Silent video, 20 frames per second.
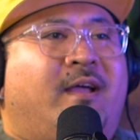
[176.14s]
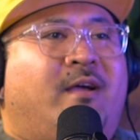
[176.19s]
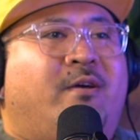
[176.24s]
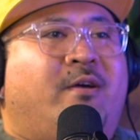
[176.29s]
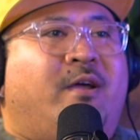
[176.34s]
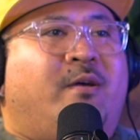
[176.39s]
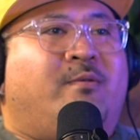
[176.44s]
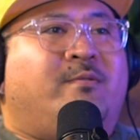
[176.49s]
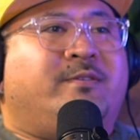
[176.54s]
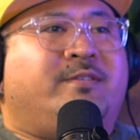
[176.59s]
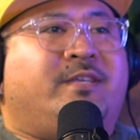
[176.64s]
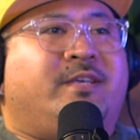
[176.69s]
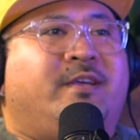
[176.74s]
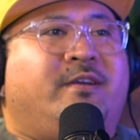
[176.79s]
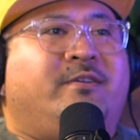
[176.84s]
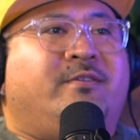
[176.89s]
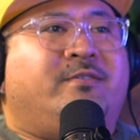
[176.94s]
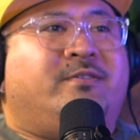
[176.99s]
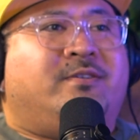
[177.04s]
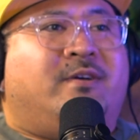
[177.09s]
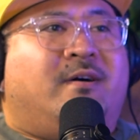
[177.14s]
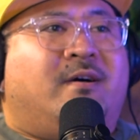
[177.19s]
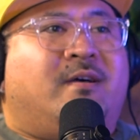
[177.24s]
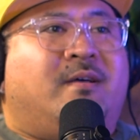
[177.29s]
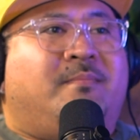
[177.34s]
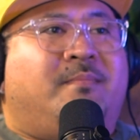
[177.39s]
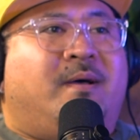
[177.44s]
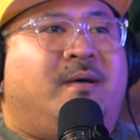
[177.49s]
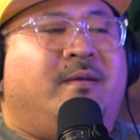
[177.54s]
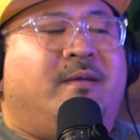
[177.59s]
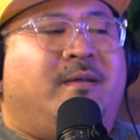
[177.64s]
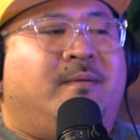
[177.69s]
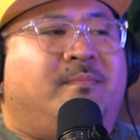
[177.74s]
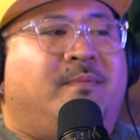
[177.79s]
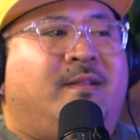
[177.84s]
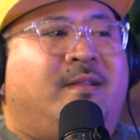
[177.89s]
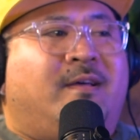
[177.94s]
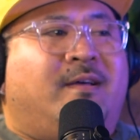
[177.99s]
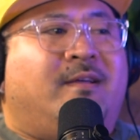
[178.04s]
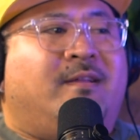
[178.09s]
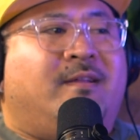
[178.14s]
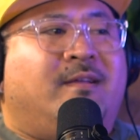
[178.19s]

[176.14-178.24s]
I always hear you talk about him a lot.